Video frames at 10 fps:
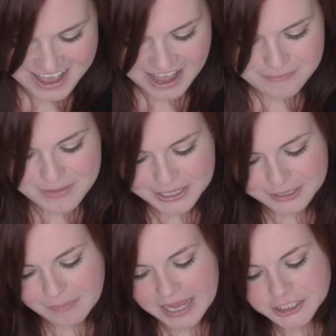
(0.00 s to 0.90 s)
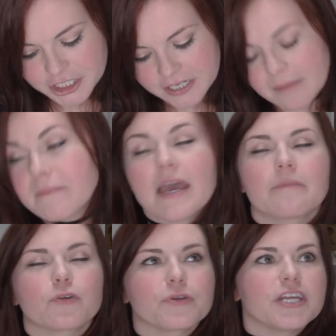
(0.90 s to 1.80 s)
I'm making magic. I'm
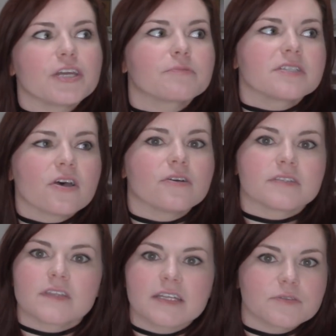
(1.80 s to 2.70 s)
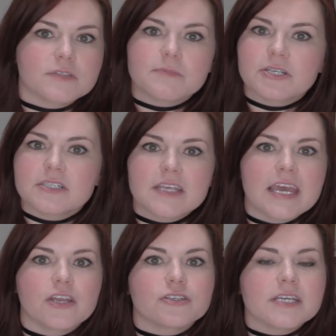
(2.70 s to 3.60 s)
creating results. That's what Spirit is
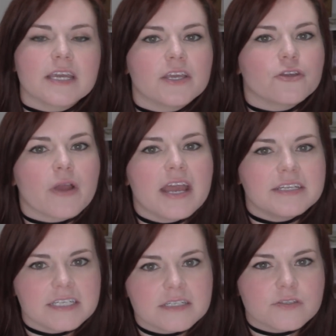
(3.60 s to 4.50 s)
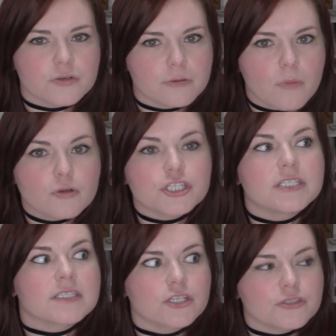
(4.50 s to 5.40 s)
saying. You're taking your ideas, your
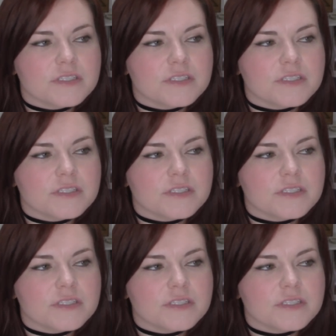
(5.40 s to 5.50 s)
emotions, and you're